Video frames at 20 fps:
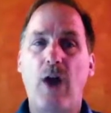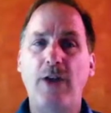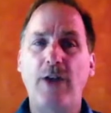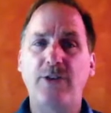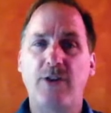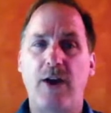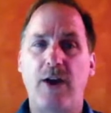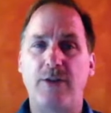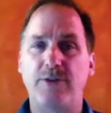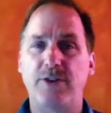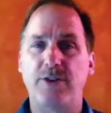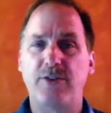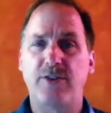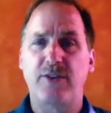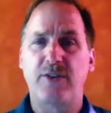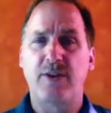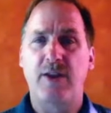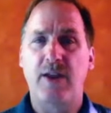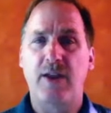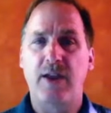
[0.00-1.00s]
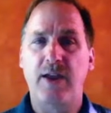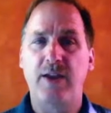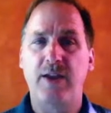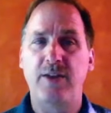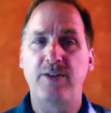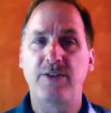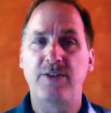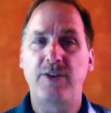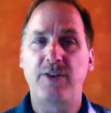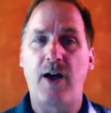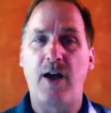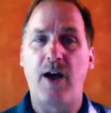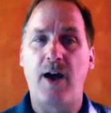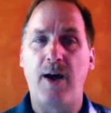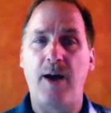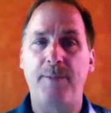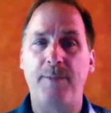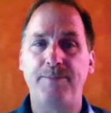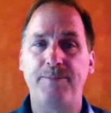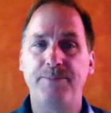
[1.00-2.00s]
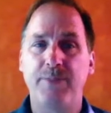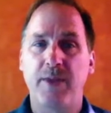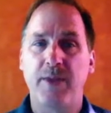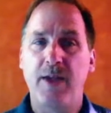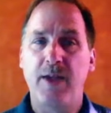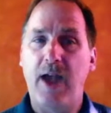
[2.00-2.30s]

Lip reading: Cross coverage is a